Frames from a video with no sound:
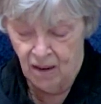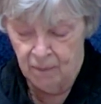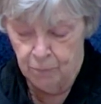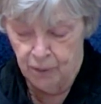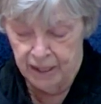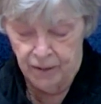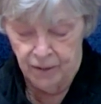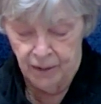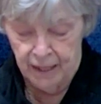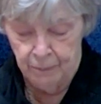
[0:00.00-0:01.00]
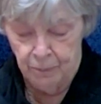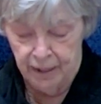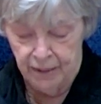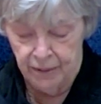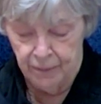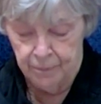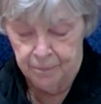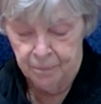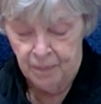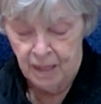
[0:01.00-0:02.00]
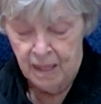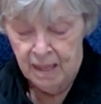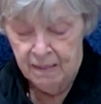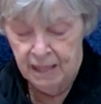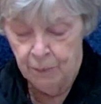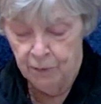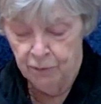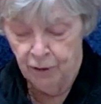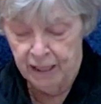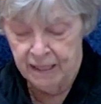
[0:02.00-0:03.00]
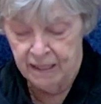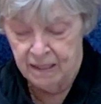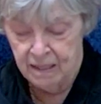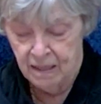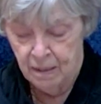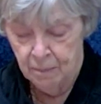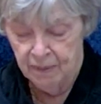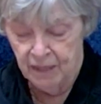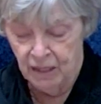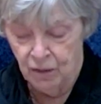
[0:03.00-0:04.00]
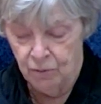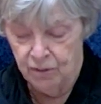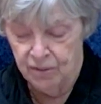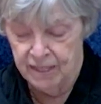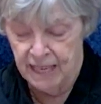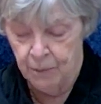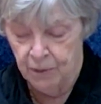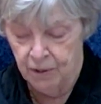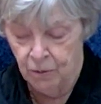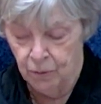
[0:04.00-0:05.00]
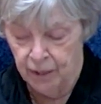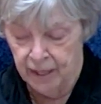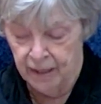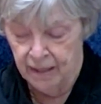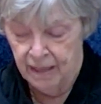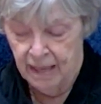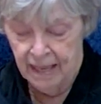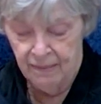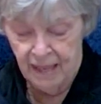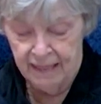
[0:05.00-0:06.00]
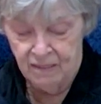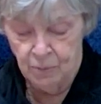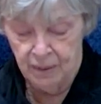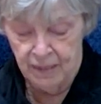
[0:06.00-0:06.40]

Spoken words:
brighter and brighter. They were frightened, but they knew to stay with Gloria, and that's what they